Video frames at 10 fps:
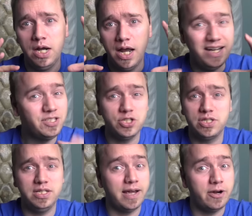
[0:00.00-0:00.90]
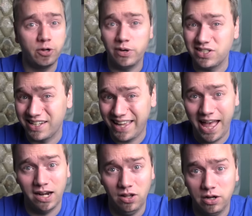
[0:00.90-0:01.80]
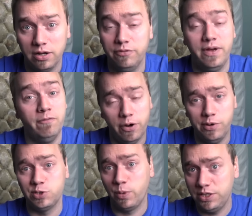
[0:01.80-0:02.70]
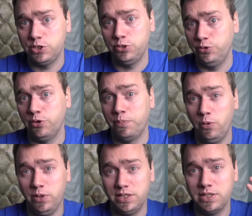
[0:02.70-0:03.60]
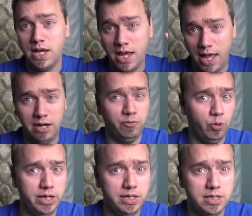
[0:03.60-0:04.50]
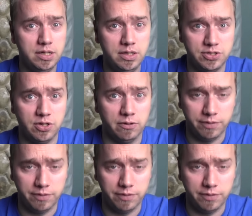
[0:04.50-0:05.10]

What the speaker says: And it's just the entire Codex is a catalog of various ways to shoot your opponent and avoid the assault